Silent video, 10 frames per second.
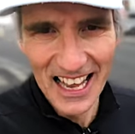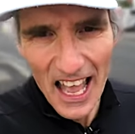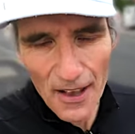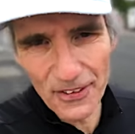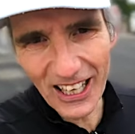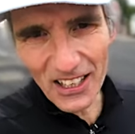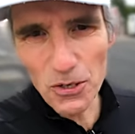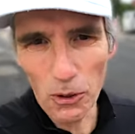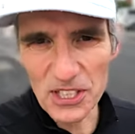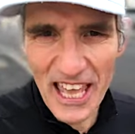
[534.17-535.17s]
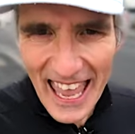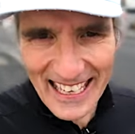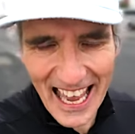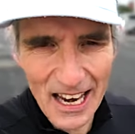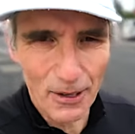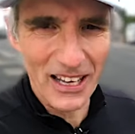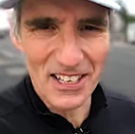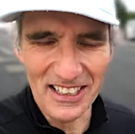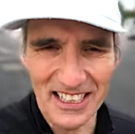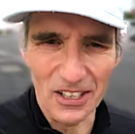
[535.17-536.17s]
If you'd like to watch the 8K race
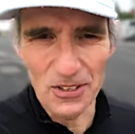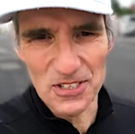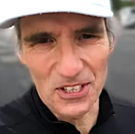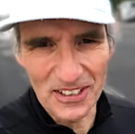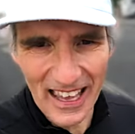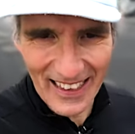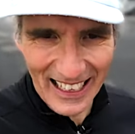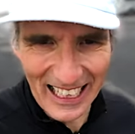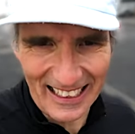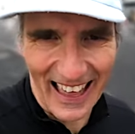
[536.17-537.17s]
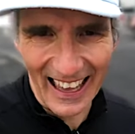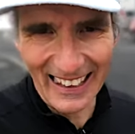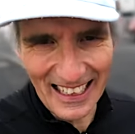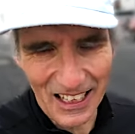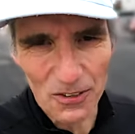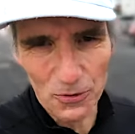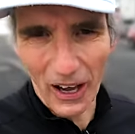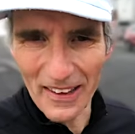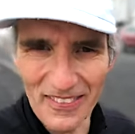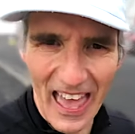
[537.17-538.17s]
I did on Sunday, then click that link
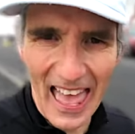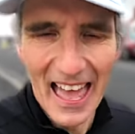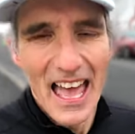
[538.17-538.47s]
right there.